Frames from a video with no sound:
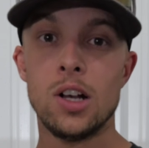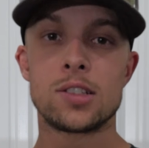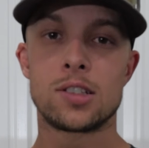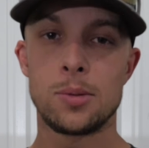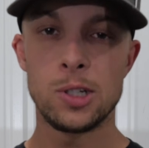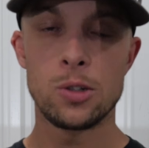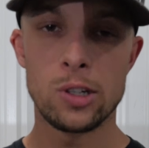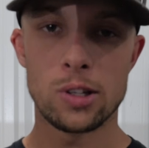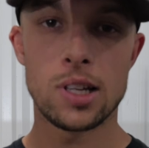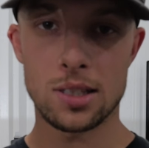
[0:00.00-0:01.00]
So let me know
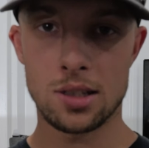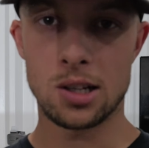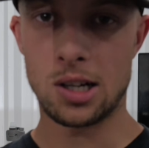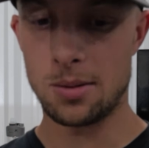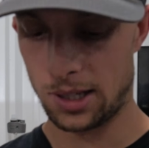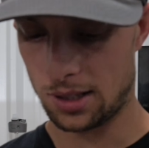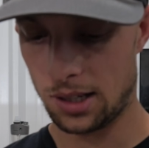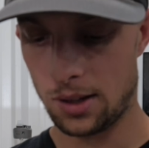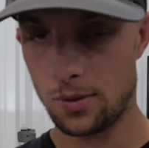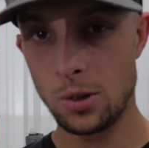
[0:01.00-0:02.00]
your thoughts in the comments
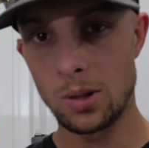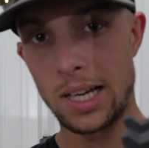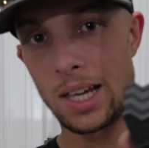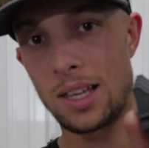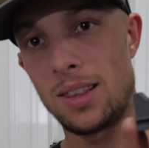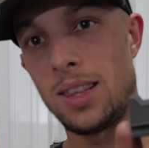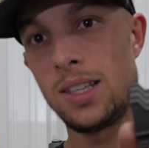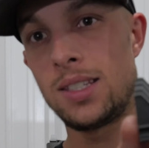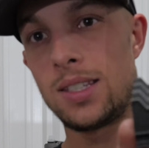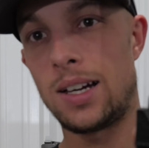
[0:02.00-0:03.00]
if you like
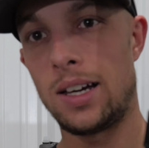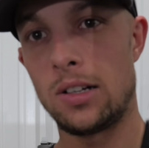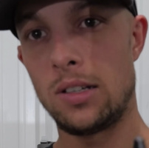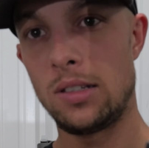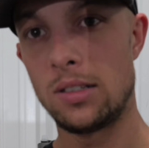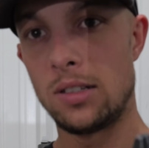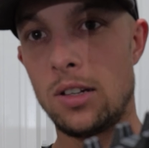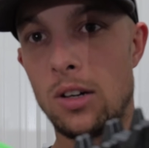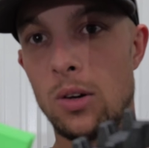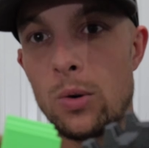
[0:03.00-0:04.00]
this style
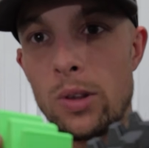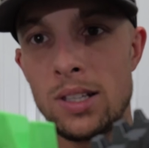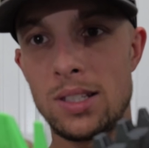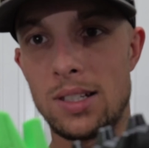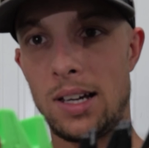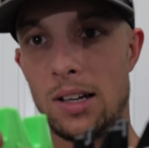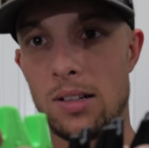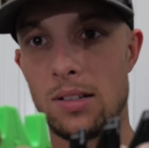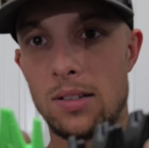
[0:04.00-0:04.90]
or this style.